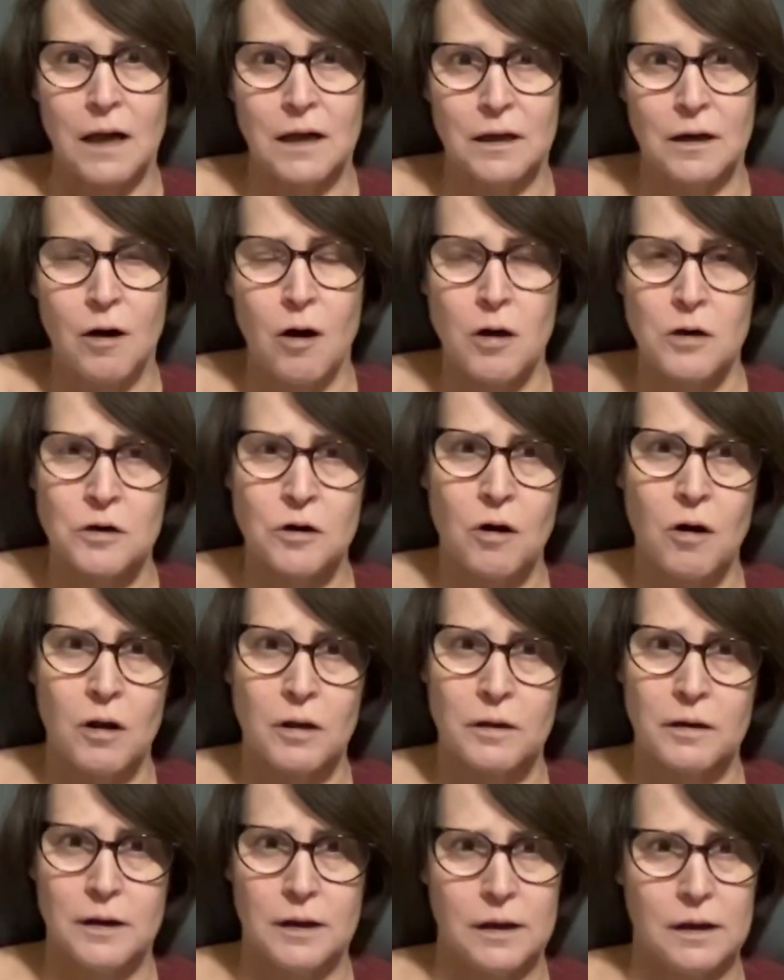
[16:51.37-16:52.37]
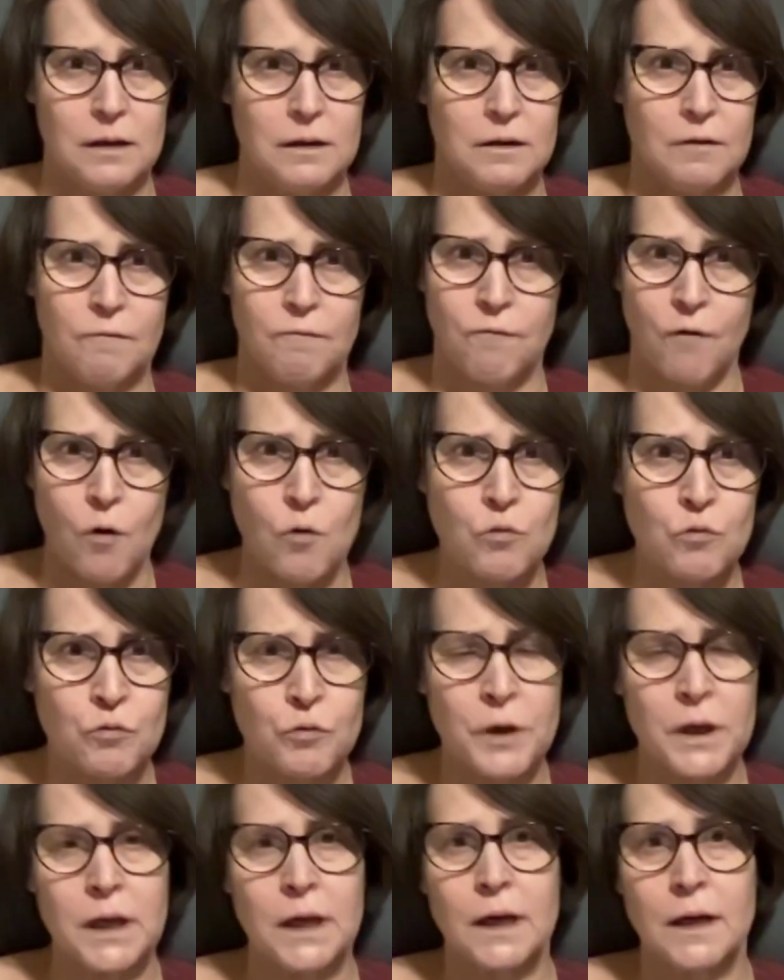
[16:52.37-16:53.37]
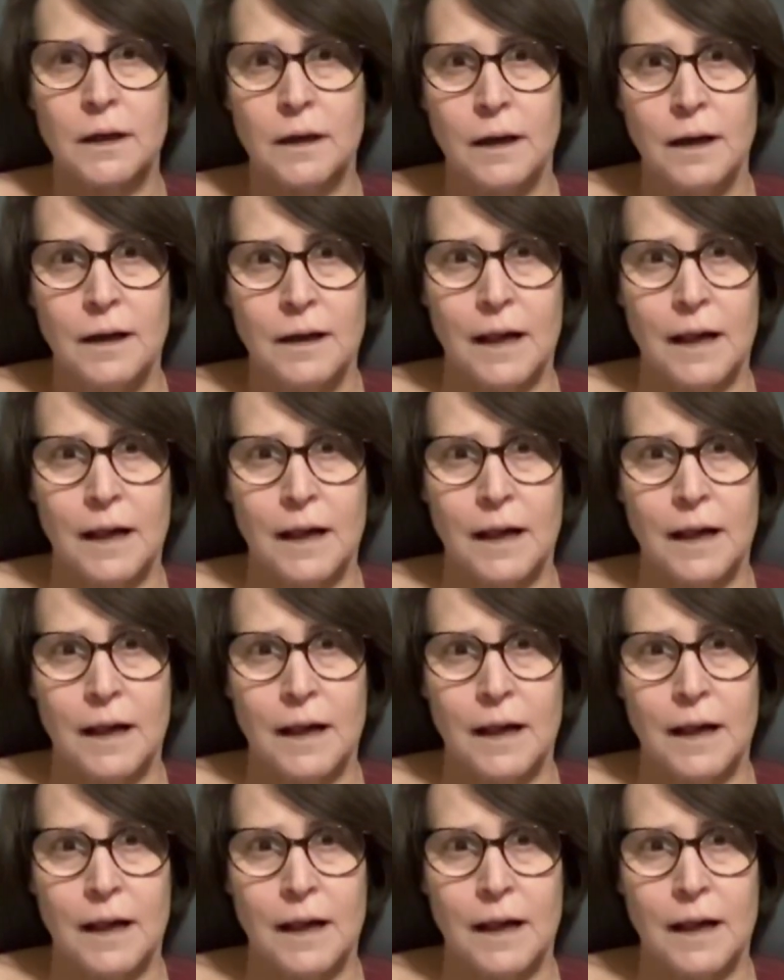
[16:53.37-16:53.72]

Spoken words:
knocked on, the phone ringing.